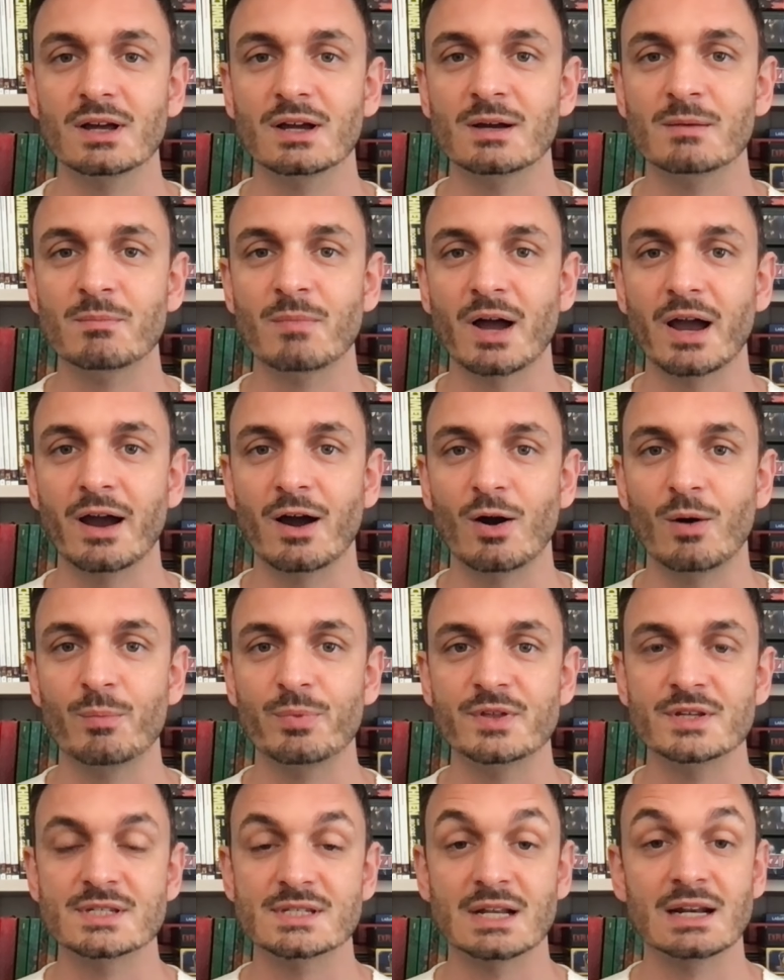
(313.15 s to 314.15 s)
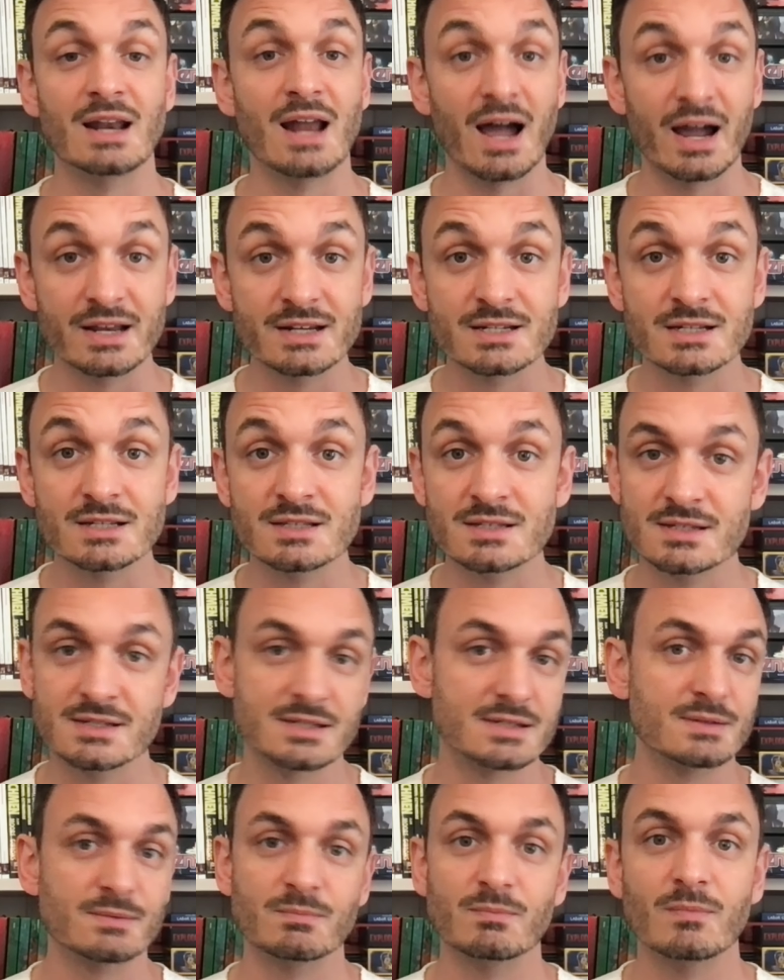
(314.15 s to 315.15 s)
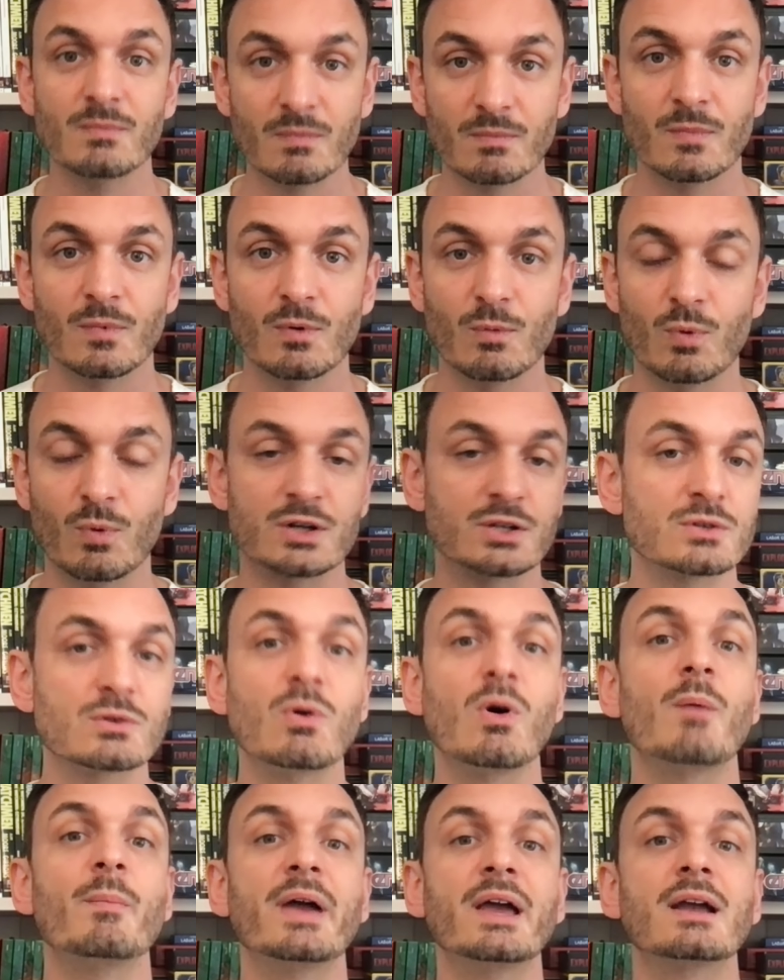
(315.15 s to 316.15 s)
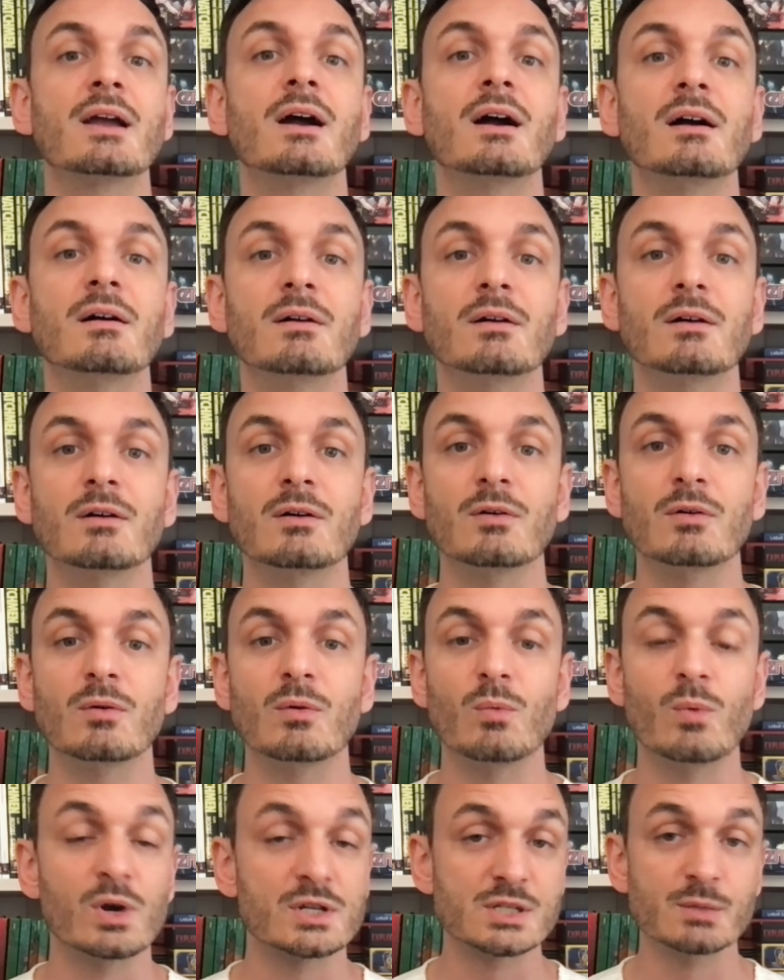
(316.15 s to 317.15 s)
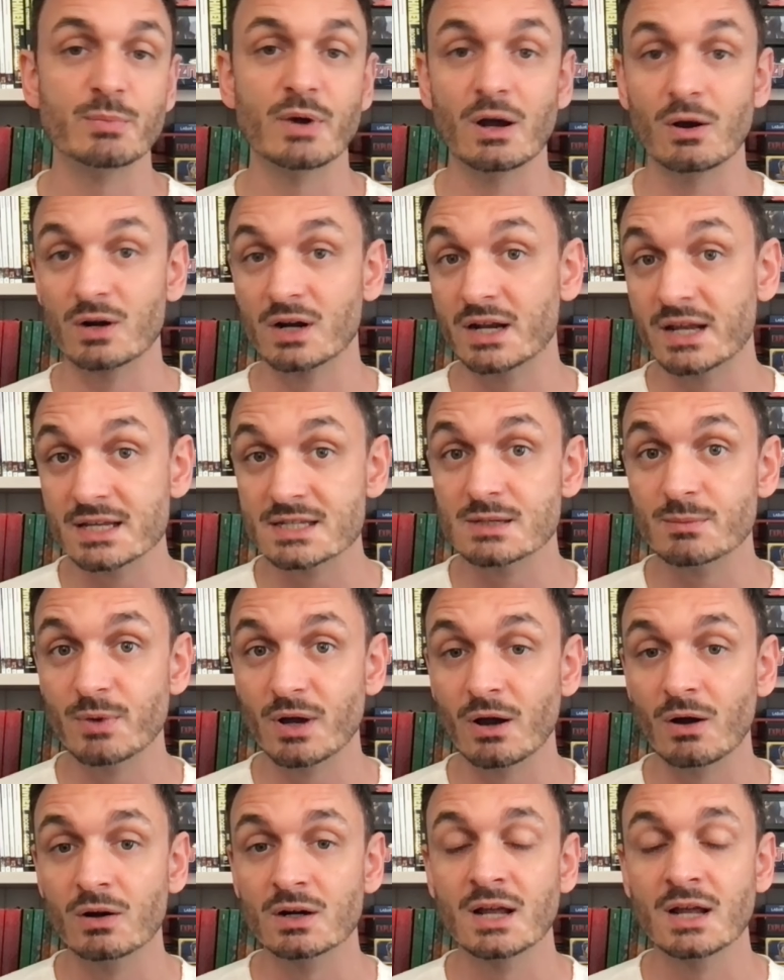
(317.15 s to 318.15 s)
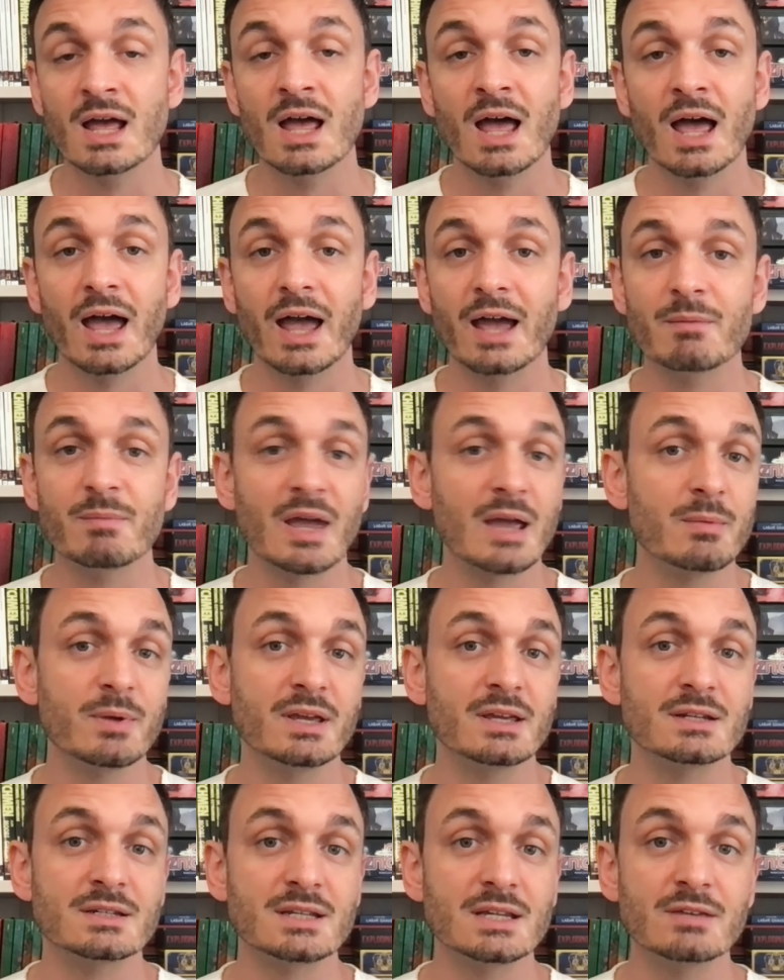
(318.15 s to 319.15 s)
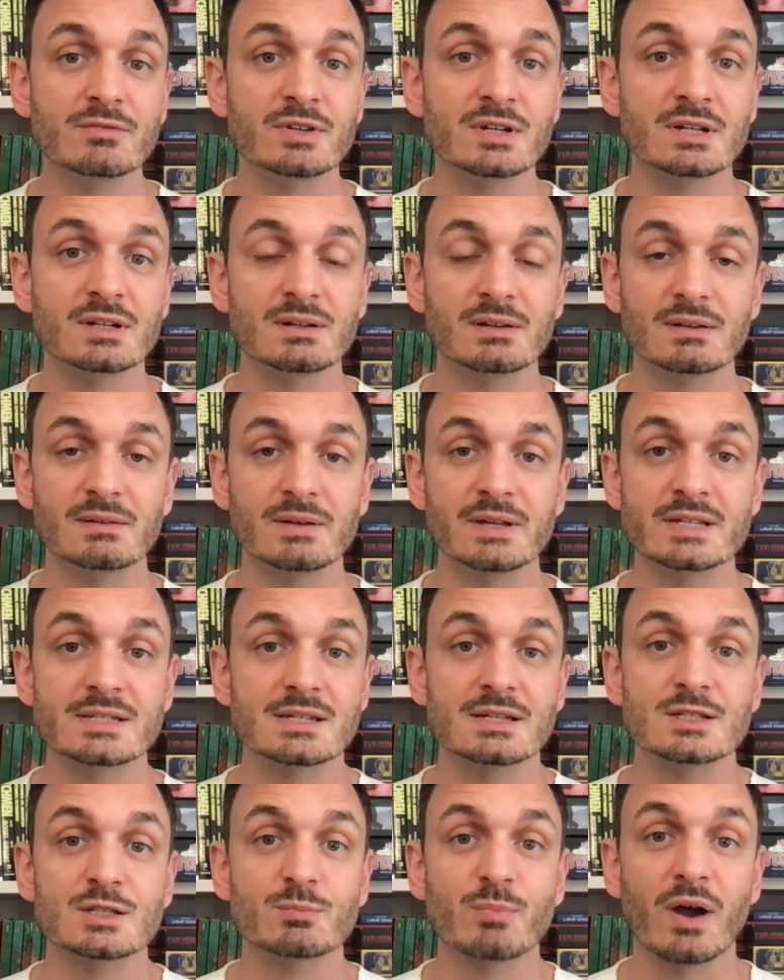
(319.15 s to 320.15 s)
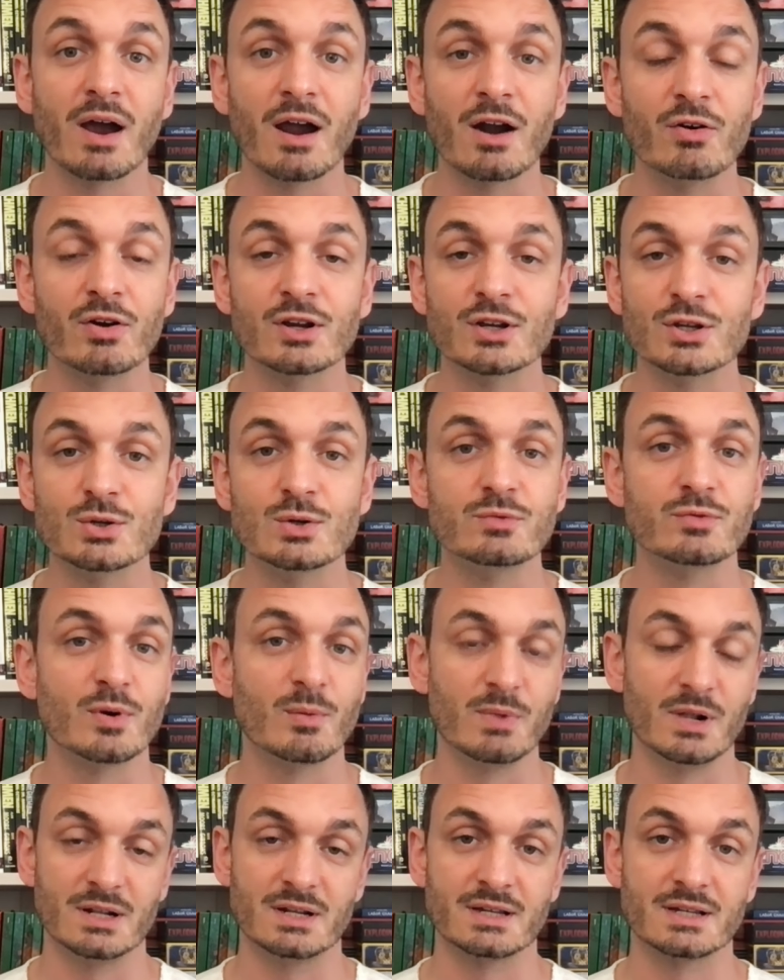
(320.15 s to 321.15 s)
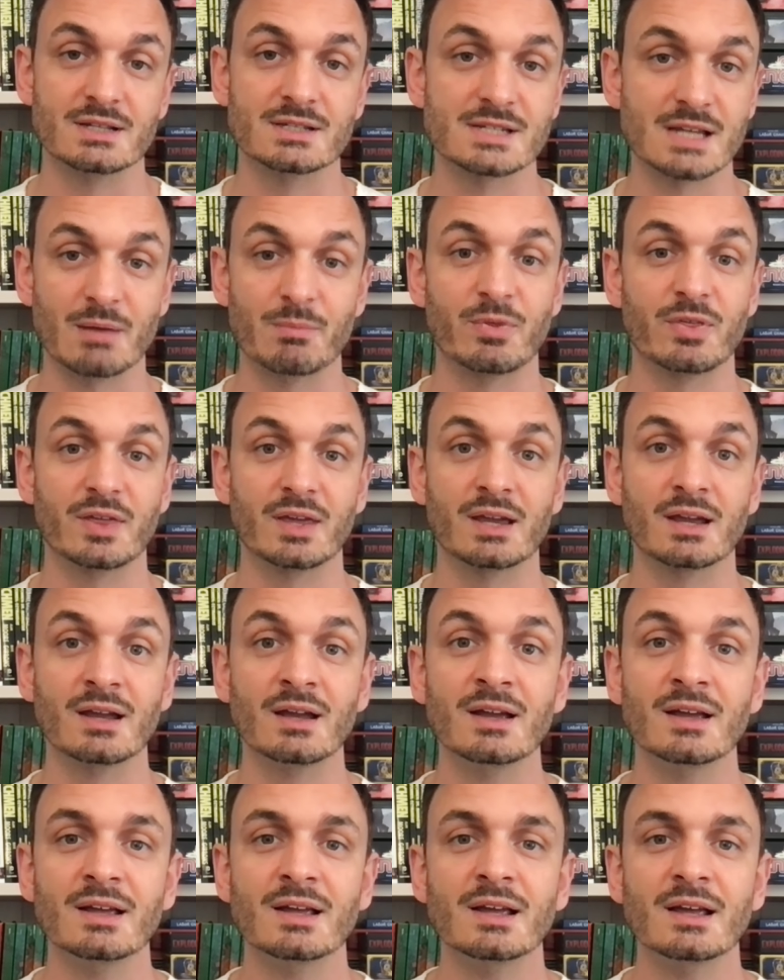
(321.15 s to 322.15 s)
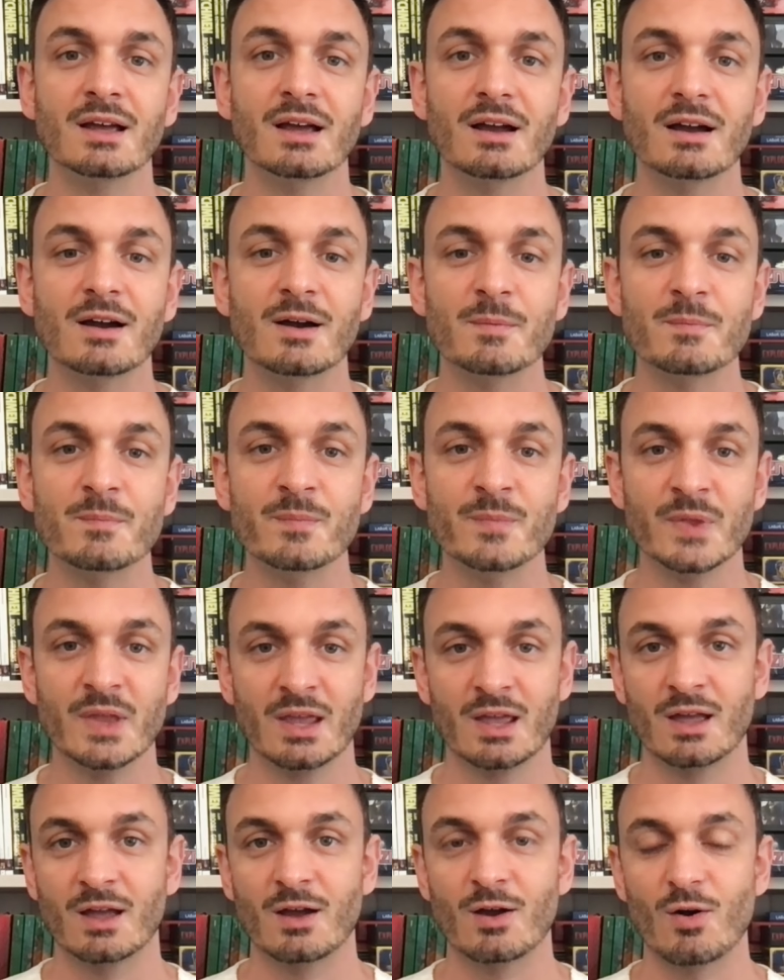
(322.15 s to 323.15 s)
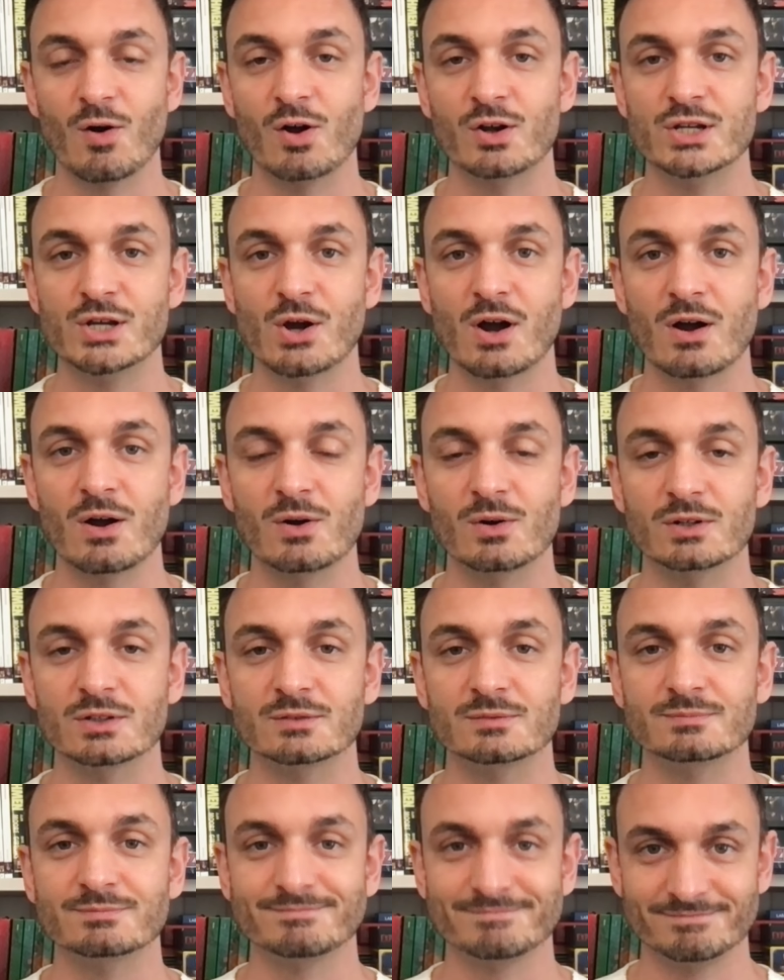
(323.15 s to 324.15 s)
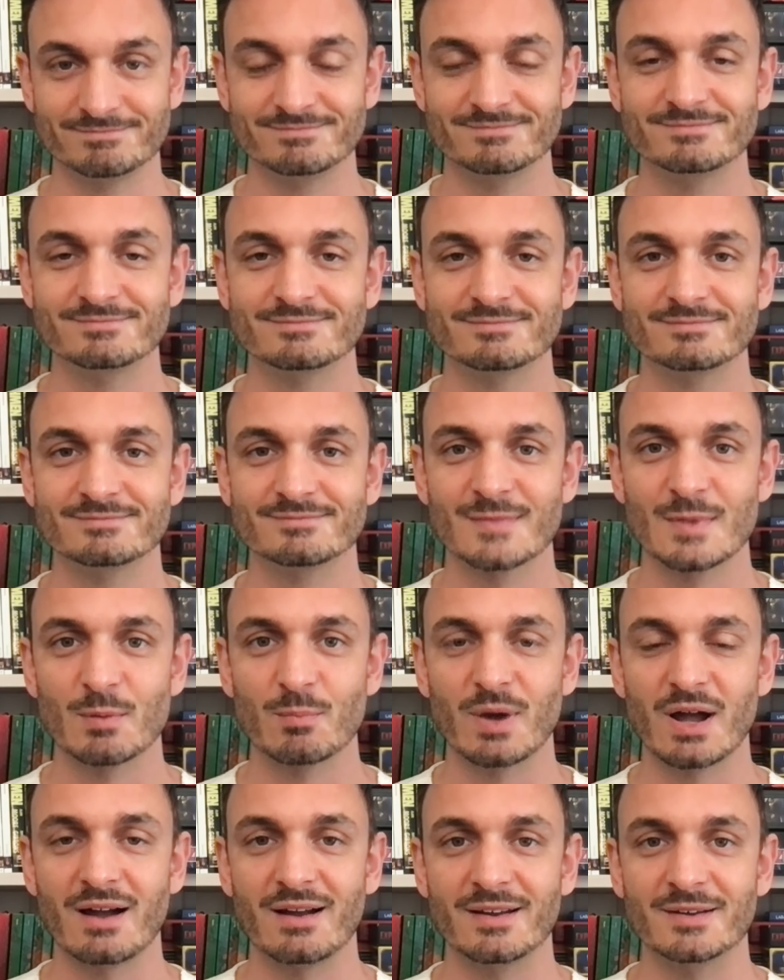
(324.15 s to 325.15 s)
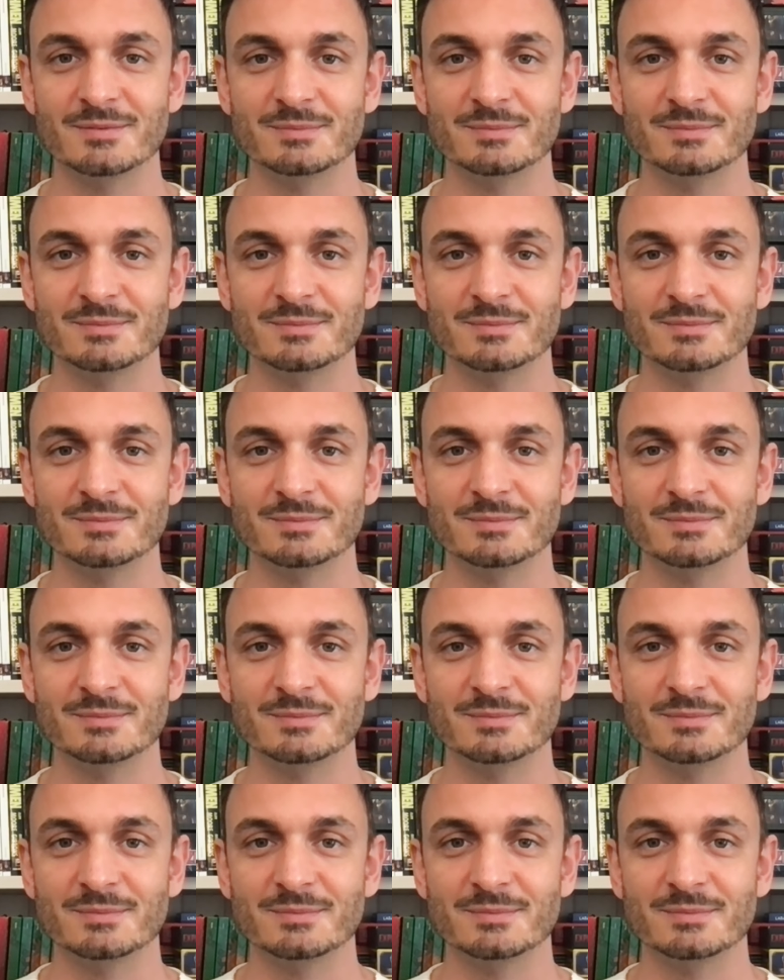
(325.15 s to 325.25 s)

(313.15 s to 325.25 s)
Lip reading: I hope this enlightens what CoaMaker was about and is about, and maybe it even is inspiring you for building something on your own. Bye.